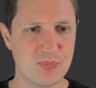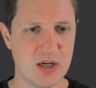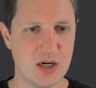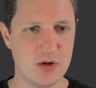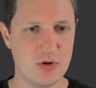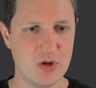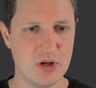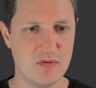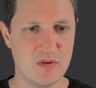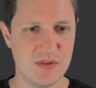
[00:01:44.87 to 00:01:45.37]

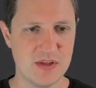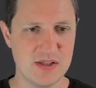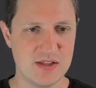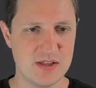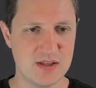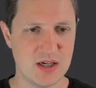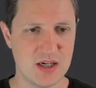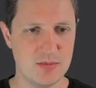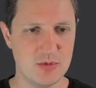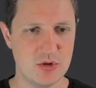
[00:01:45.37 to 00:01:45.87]
However, this
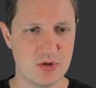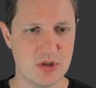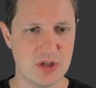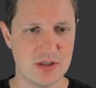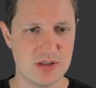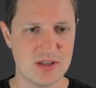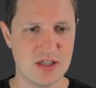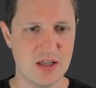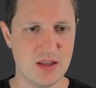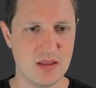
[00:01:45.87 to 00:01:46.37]
time you
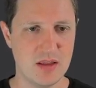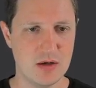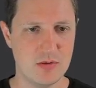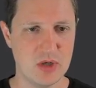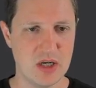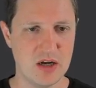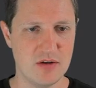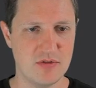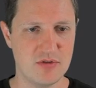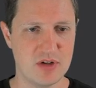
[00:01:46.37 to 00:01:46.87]
can see that
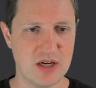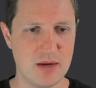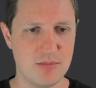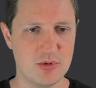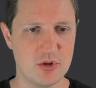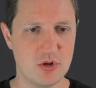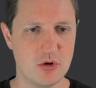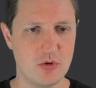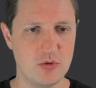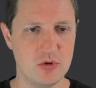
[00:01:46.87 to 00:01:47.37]
we have
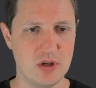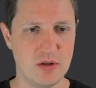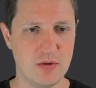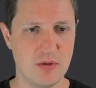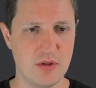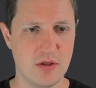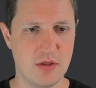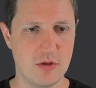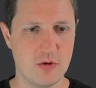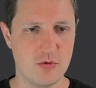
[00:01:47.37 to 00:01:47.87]
kept only
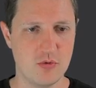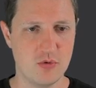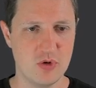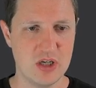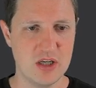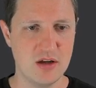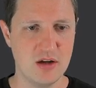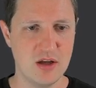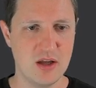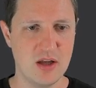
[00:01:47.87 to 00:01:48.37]
the
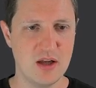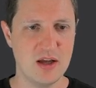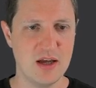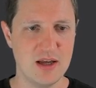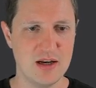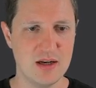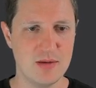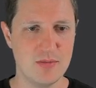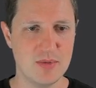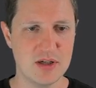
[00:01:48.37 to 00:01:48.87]
three
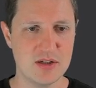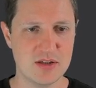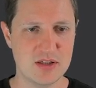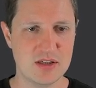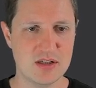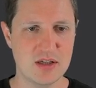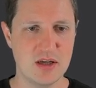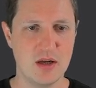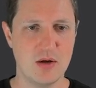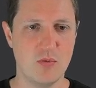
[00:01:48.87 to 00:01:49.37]

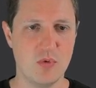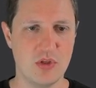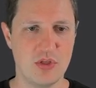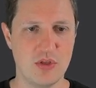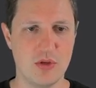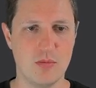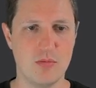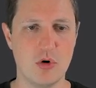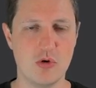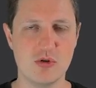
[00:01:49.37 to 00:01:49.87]
elements with
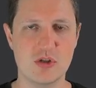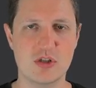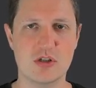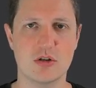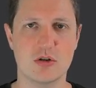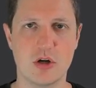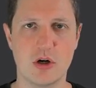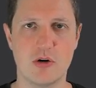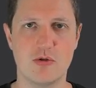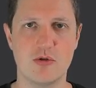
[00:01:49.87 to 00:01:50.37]
the most
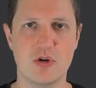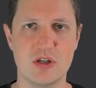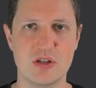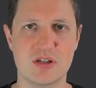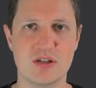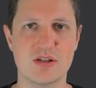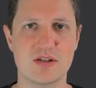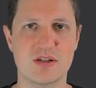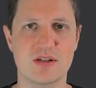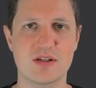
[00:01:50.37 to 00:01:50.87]

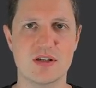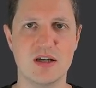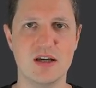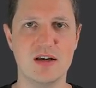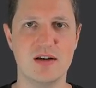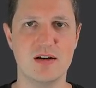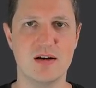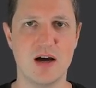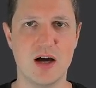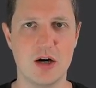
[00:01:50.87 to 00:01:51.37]
occurrences
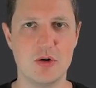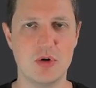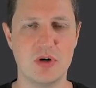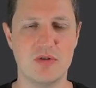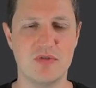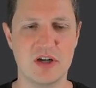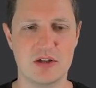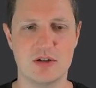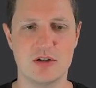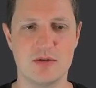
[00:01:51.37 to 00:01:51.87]
in our
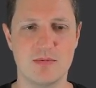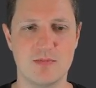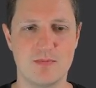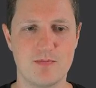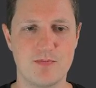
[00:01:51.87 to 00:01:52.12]
vector.